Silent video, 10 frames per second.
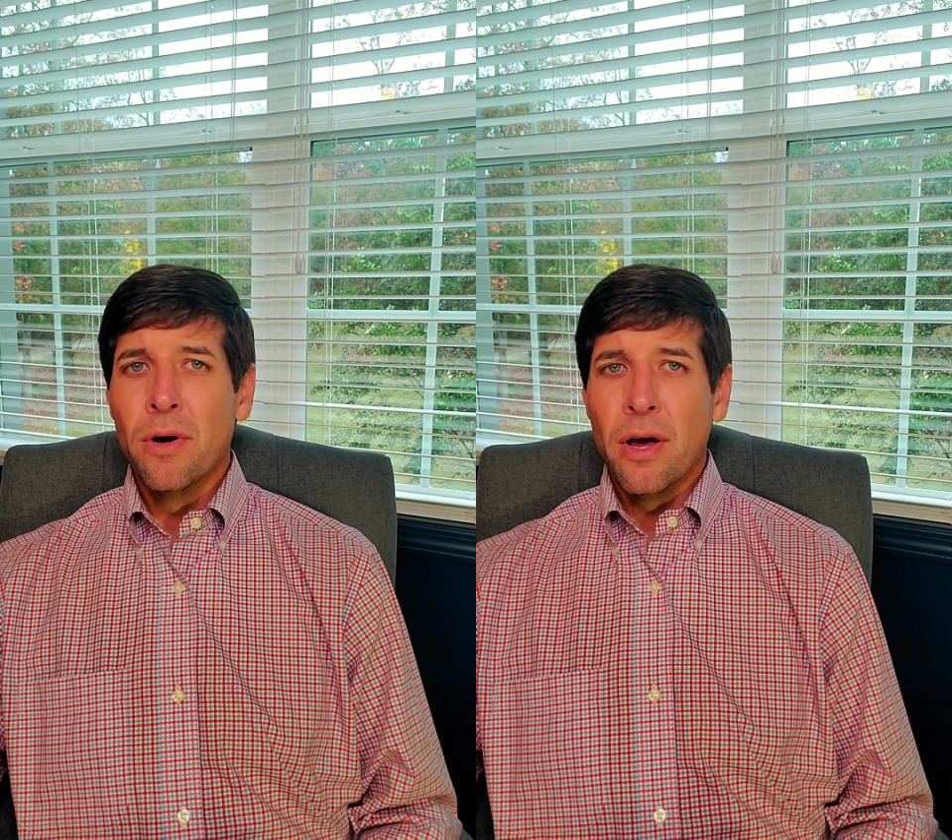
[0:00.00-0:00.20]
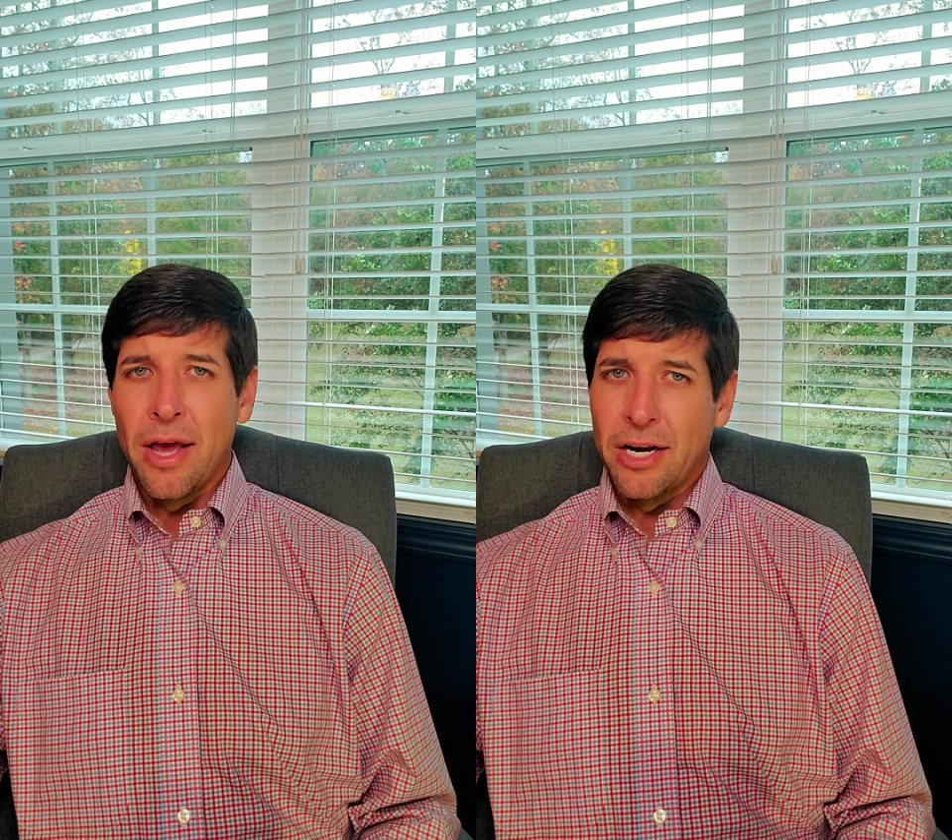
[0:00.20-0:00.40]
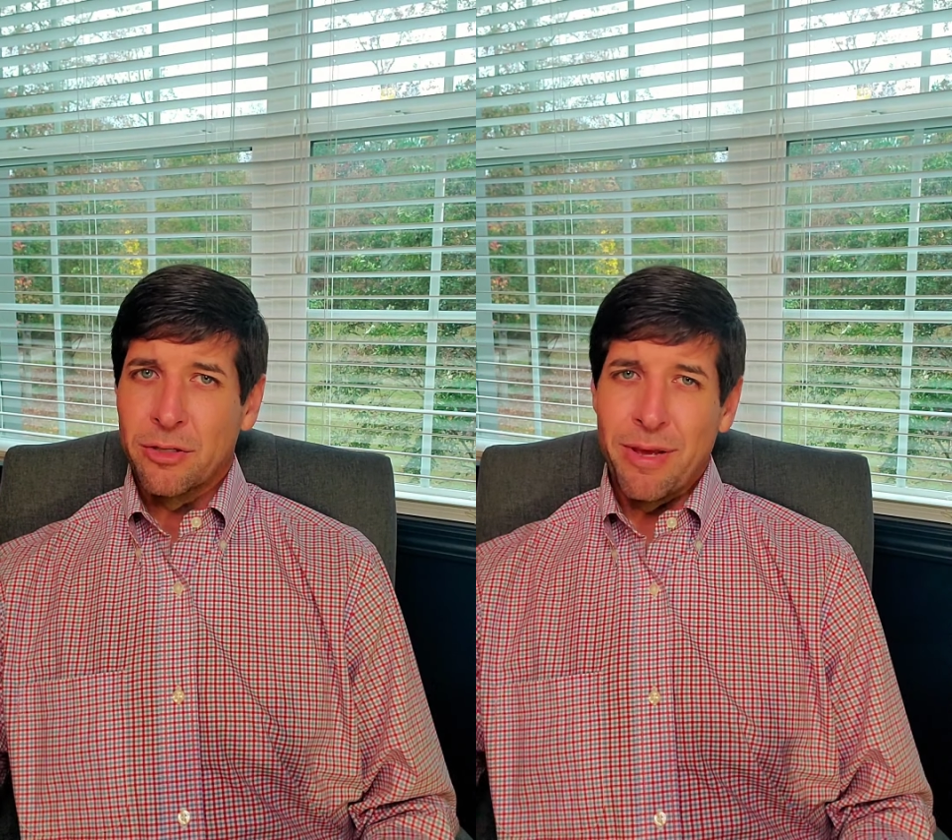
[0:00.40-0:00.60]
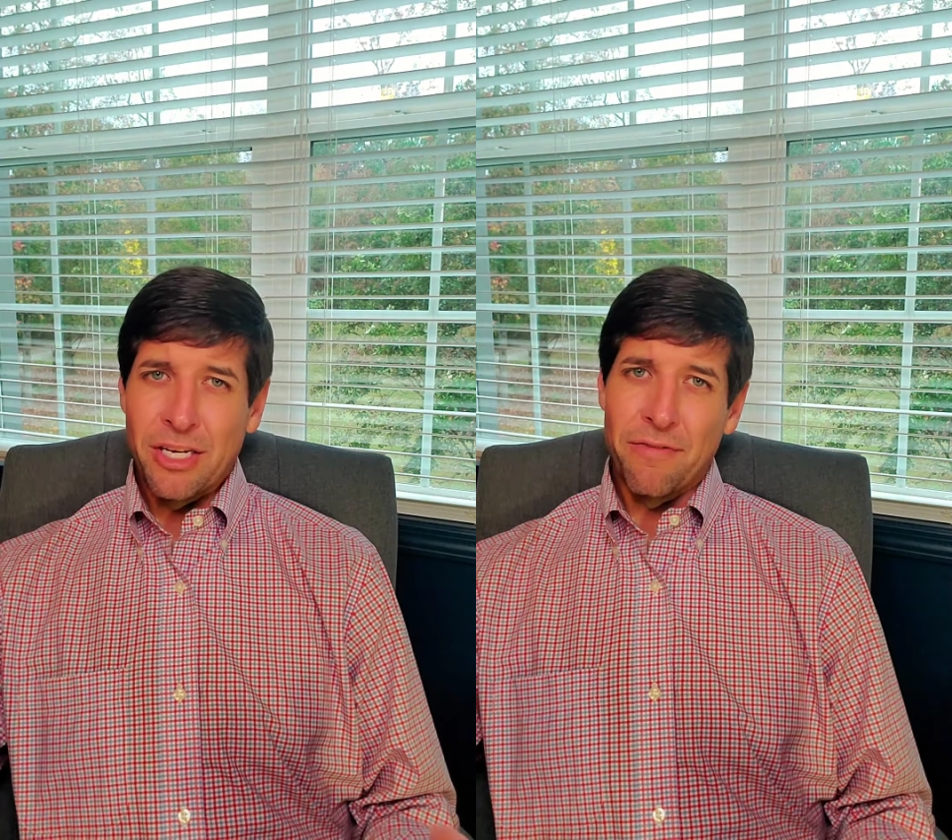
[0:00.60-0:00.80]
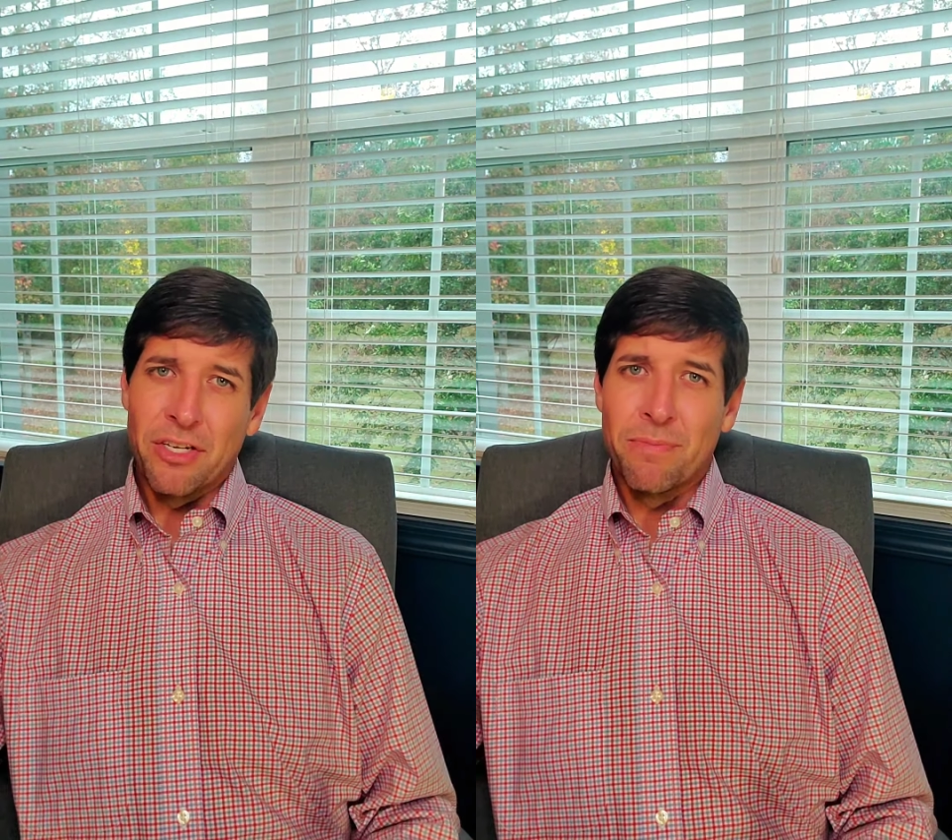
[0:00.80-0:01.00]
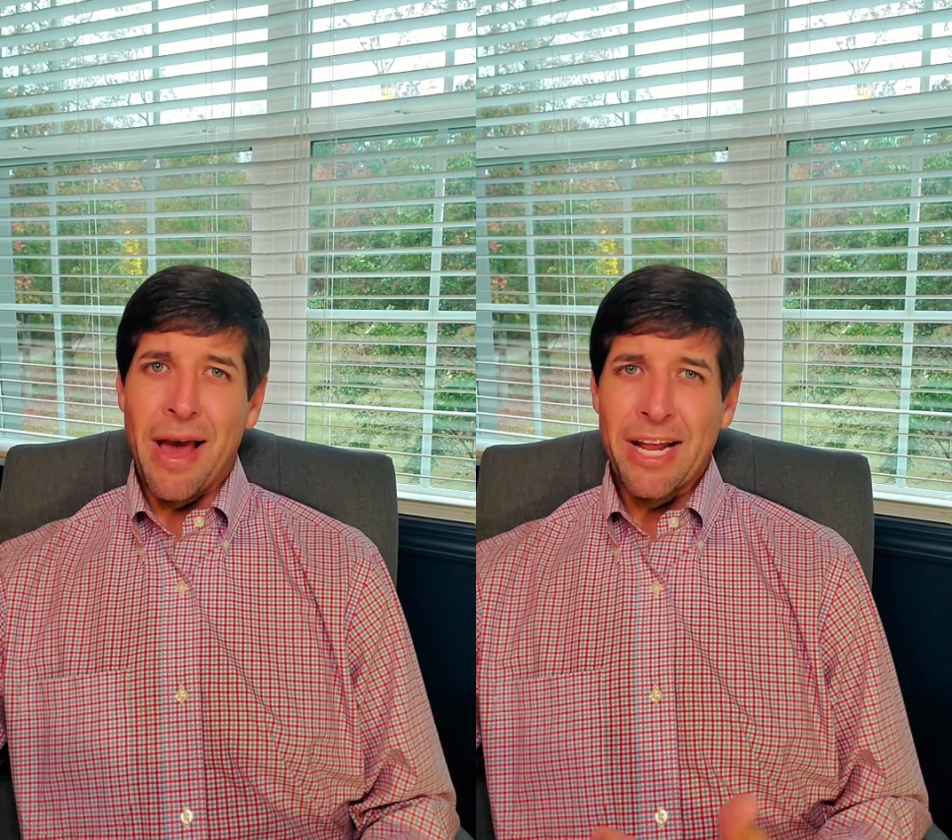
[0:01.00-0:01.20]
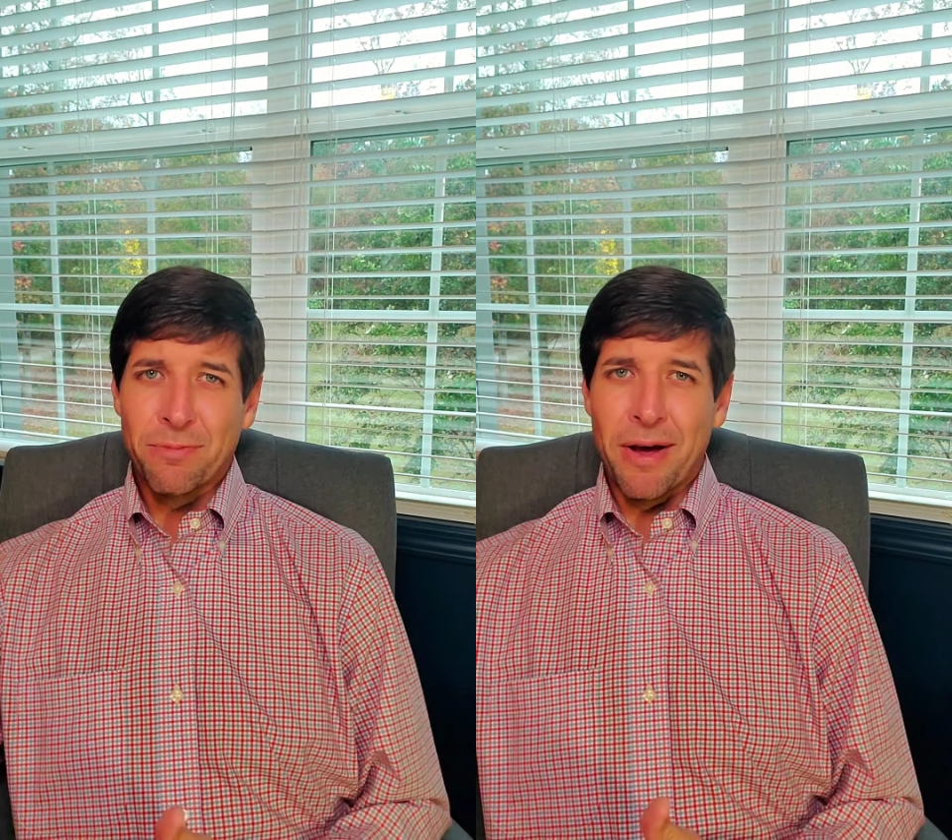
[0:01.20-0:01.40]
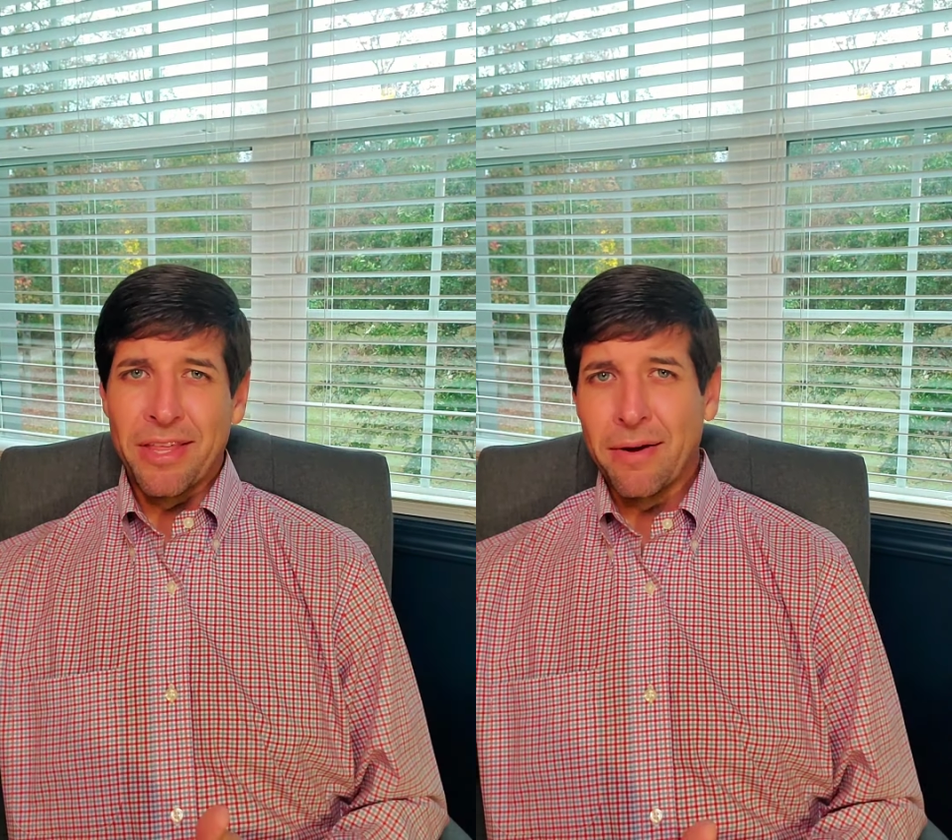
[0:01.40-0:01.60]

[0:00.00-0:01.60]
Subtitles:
and especially if it's matched by the